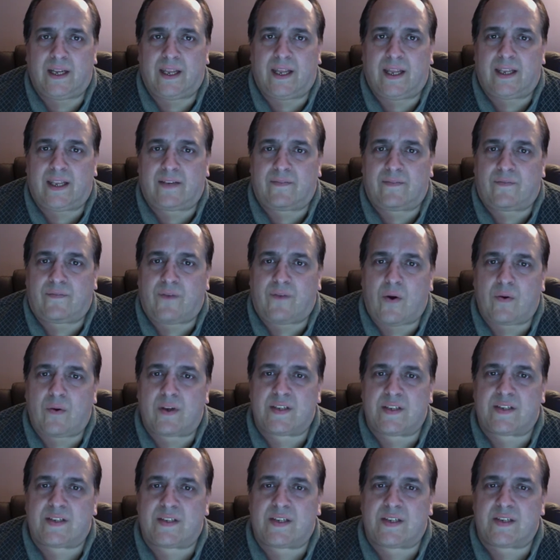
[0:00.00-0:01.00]
it
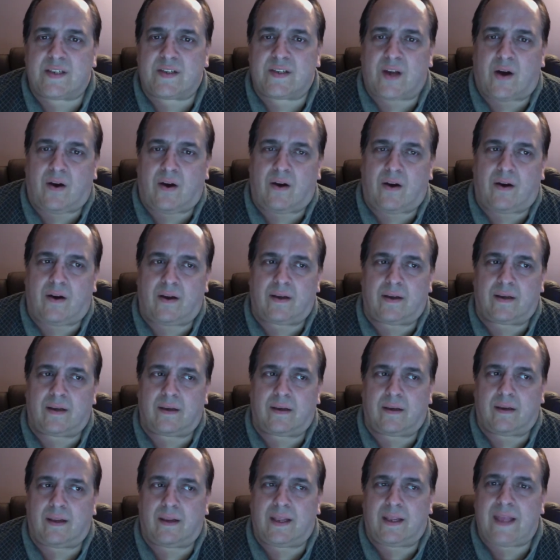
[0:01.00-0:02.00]
focuses on
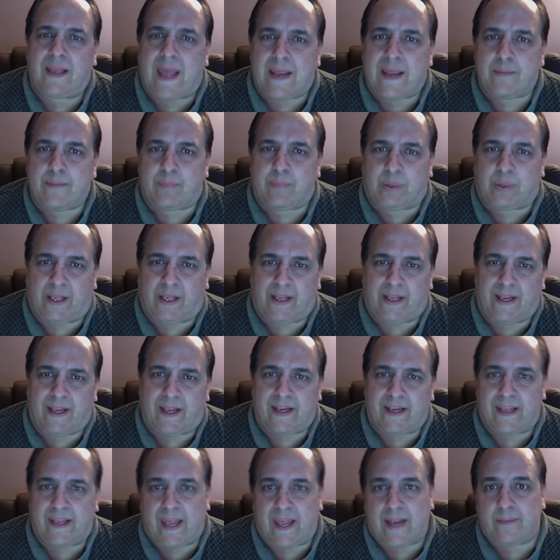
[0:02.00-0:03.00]
gameplay
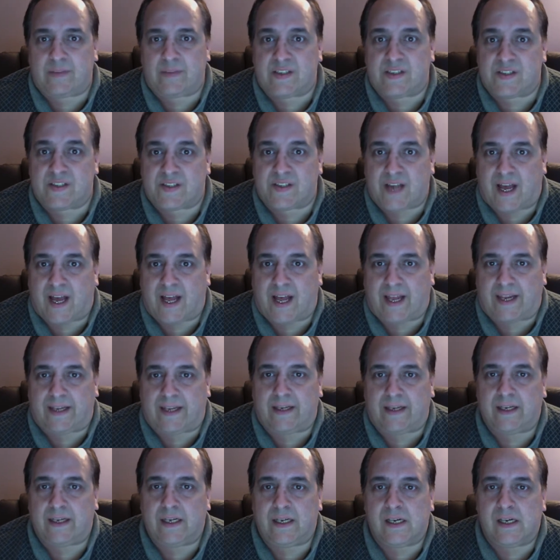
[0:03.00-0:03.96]
and game design